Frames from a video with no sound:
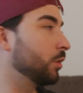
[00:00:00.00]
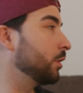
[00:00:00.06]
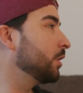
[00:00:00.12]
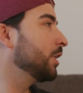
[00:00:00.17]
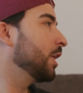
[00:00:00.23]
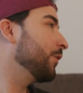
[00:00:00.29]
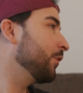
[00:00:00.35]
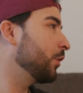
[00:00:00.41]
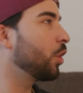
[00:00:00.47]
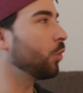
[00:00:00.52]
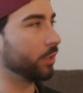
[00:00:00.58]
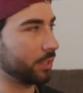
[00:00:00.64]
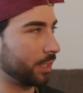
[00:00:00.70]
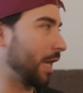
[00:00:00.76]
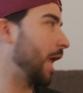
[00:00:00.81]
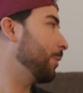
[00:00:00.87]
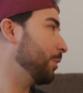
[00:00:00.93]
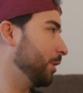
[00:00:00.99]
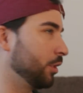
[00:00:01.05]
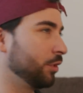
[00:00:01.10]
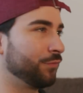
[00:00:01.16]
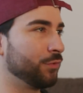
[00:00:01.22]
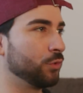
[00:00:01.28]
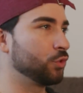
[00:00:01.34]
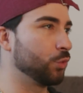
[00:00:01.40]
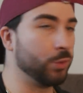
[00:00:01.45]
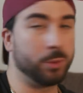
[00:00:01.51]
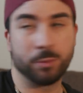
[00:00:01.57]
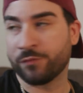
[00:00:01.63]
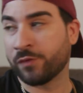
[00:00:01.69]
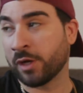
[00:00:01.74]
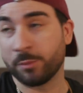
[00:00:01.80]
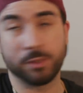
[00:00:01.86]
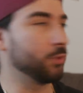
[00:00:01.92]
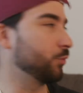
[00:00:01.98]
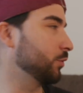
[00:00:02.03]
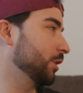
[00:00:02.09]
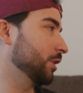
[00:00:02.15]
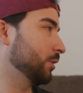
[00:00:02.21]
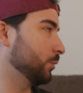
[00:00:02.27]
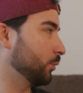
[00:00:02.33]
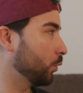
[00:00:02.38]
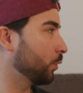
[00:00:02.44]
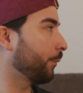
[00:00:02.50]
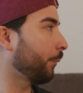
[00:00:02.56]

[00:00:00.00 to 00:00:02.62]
Well, you never know what can happen in the future. Women find me irresistible.